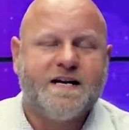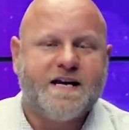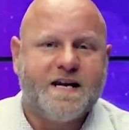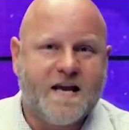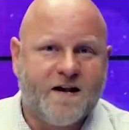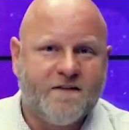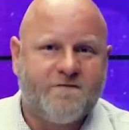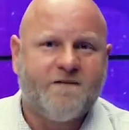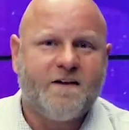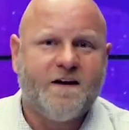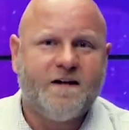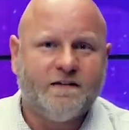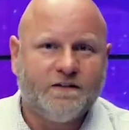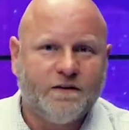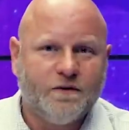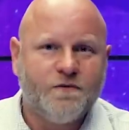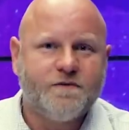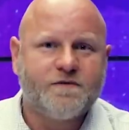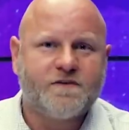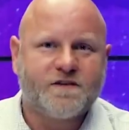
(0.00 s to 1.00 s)
If he
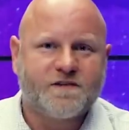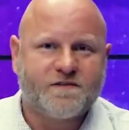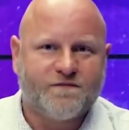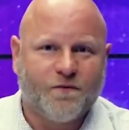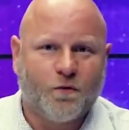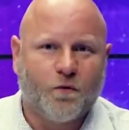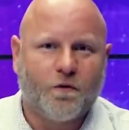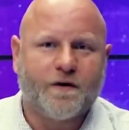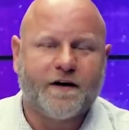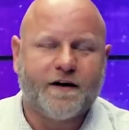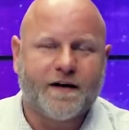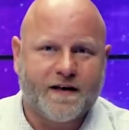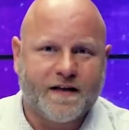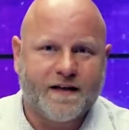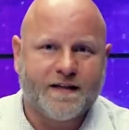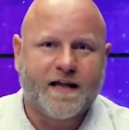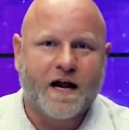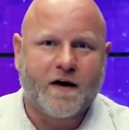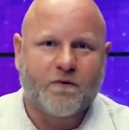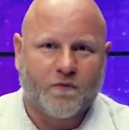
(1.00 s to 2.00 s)
loses Florida
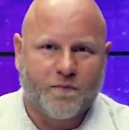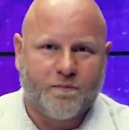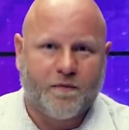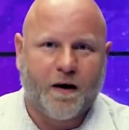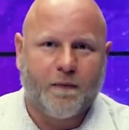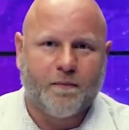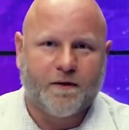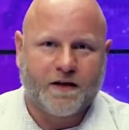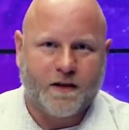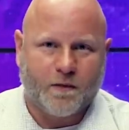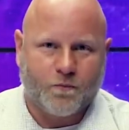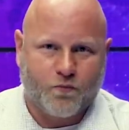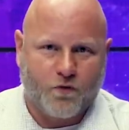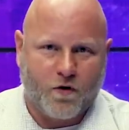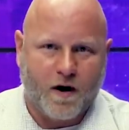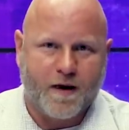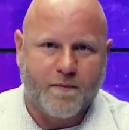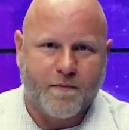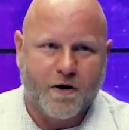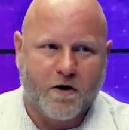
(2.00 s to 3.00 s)
in that Republican
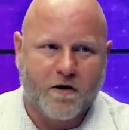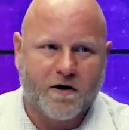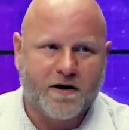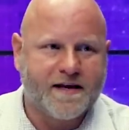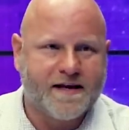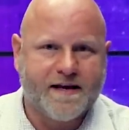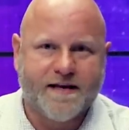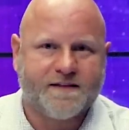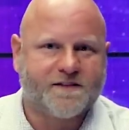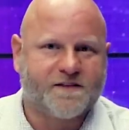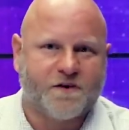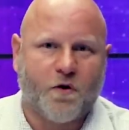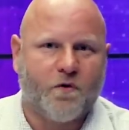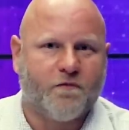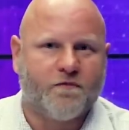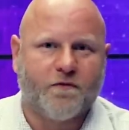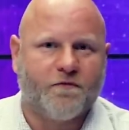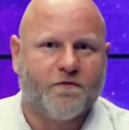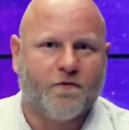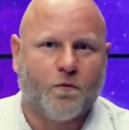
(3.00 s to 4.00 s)
primary, it's
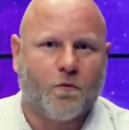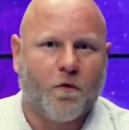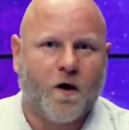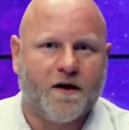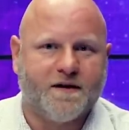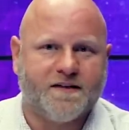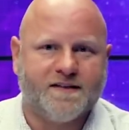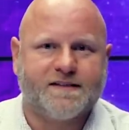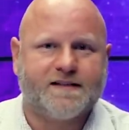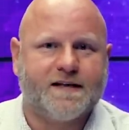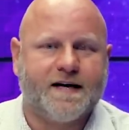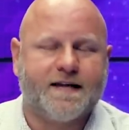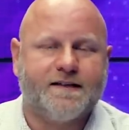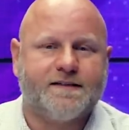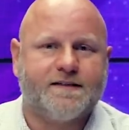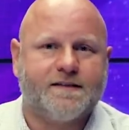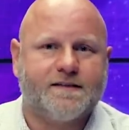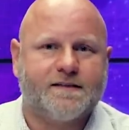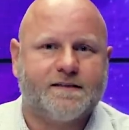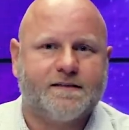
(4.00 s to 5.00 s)
over for Ron
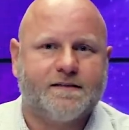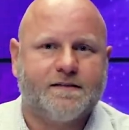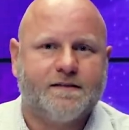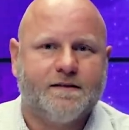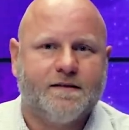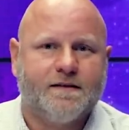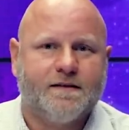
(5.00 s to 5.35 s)
DeSantis.